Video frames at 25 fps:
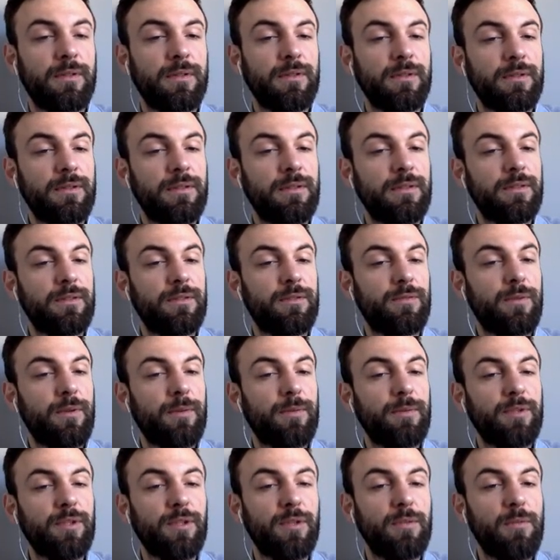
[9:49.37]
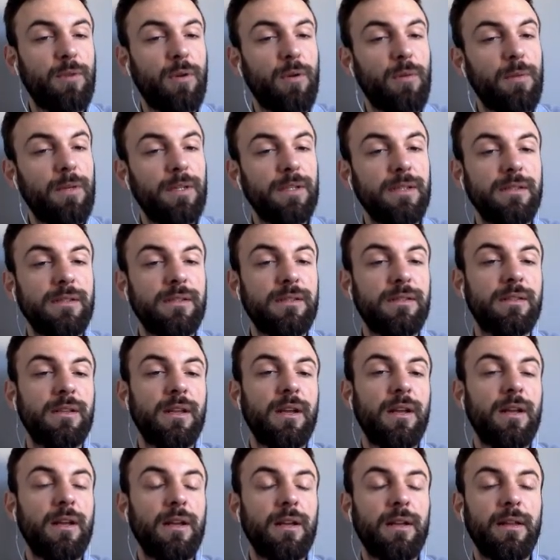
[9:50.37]
interruption moments,
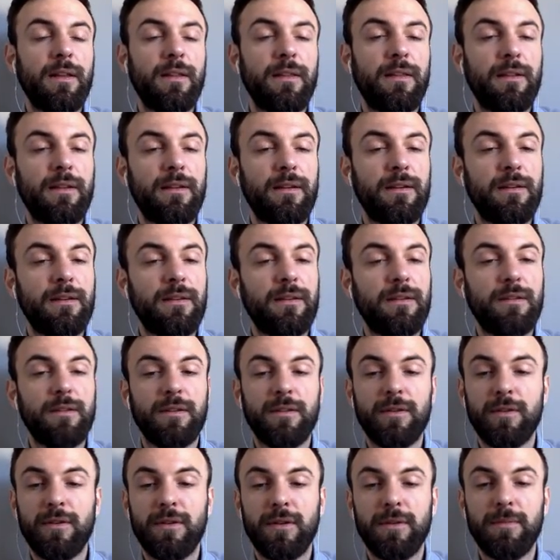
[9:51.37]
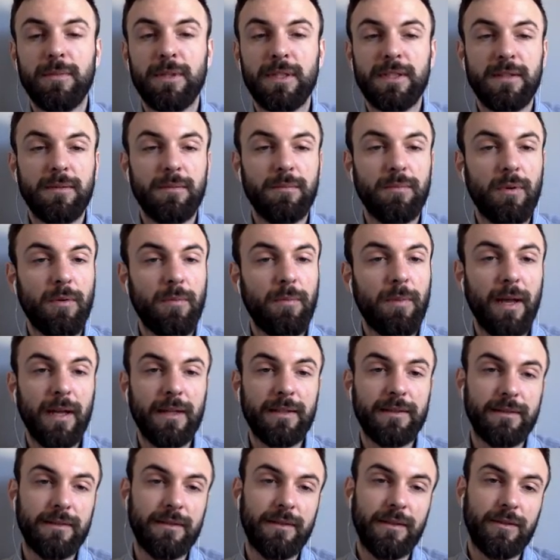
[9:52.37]
they're gonna be simple
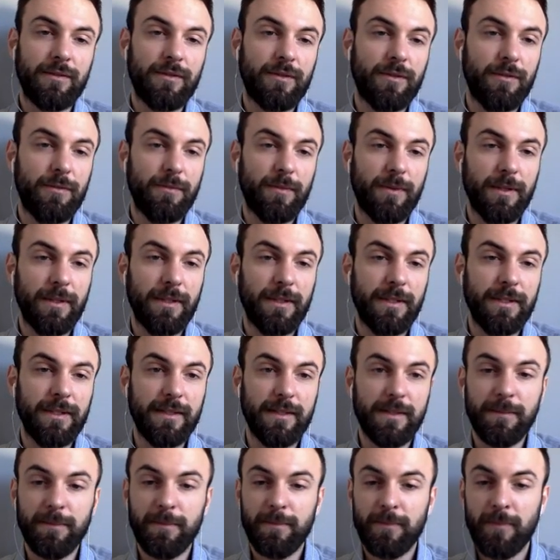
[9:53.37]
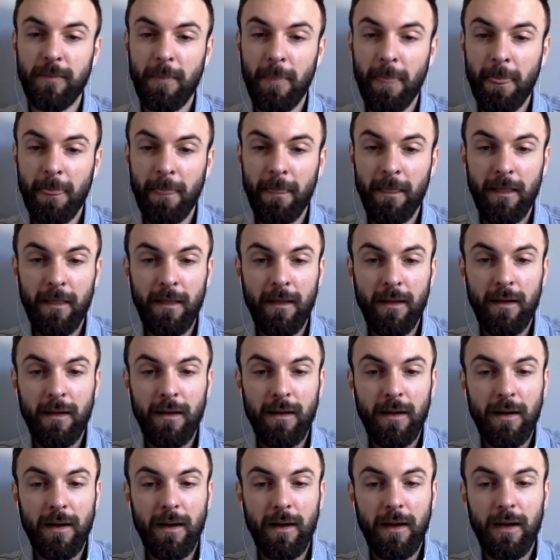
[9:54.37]
past. It's actually really easy.
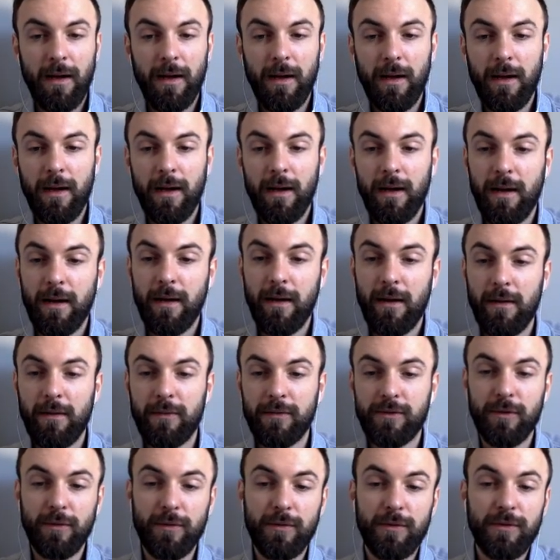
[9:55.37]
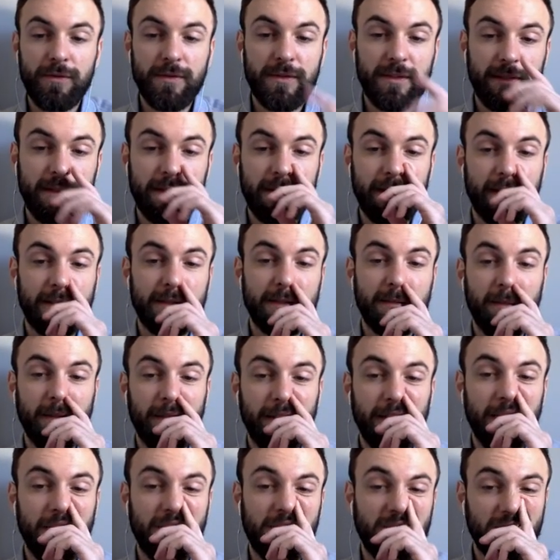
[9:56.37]
So using these
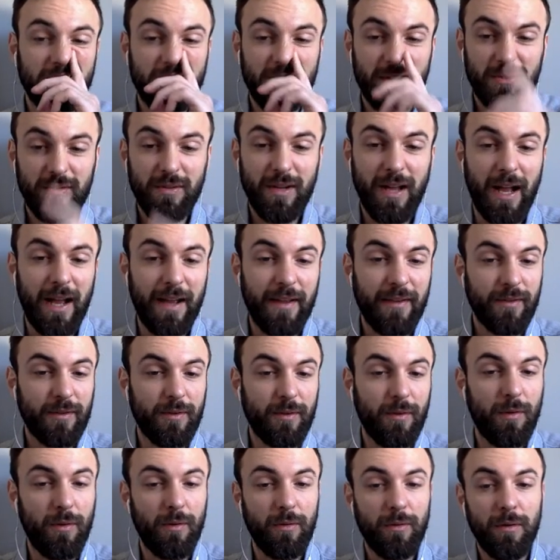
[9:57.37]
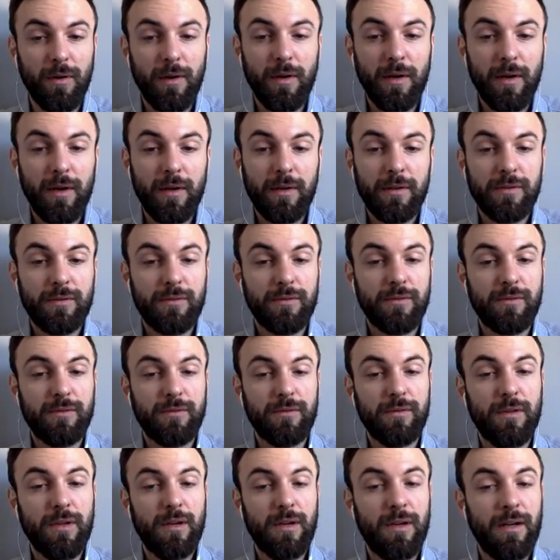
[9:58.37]
explanations, you guys go
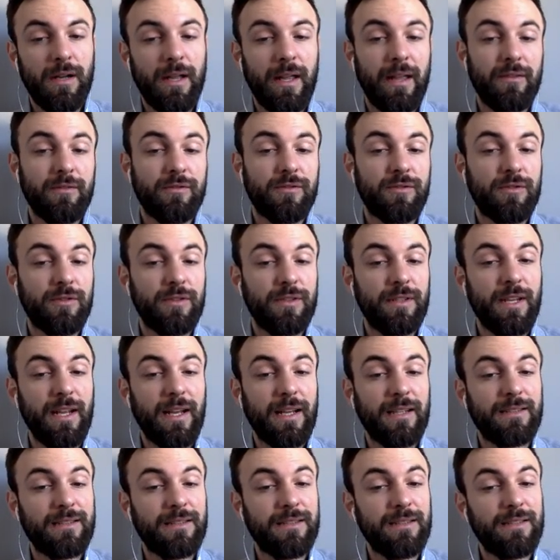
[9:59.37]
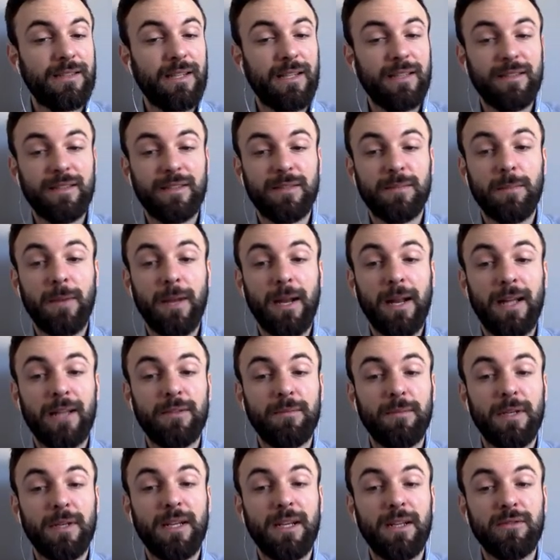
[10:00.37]
answer the exercises parada
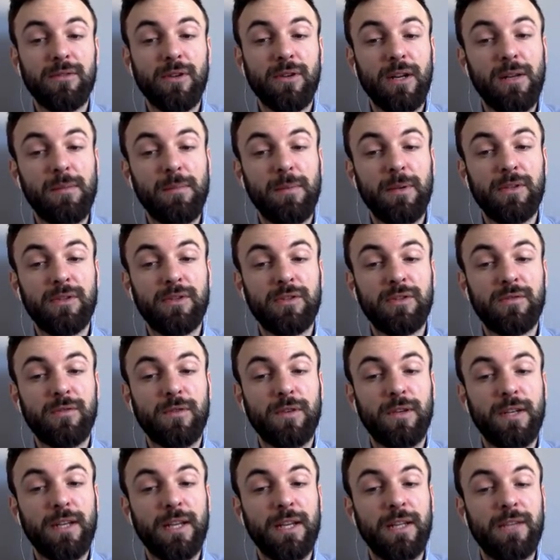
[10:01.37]
obrigatória, pages 48,